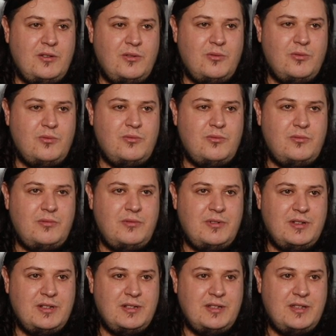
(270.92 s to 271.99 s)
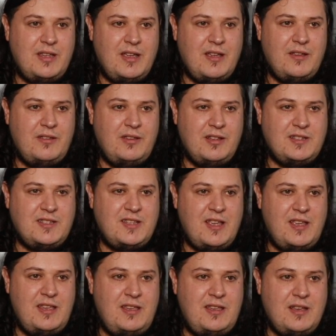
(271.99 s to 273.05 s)
Ooh, yeah. You can
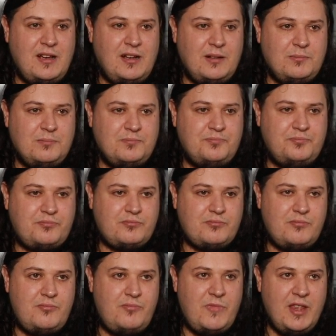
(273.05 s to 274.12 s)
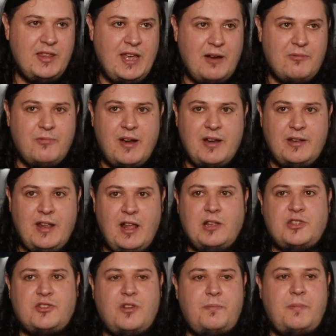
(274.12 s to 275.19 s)
see that red and yellow
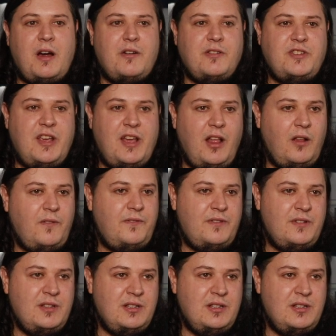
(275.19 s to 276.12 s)
stripe bar is your health.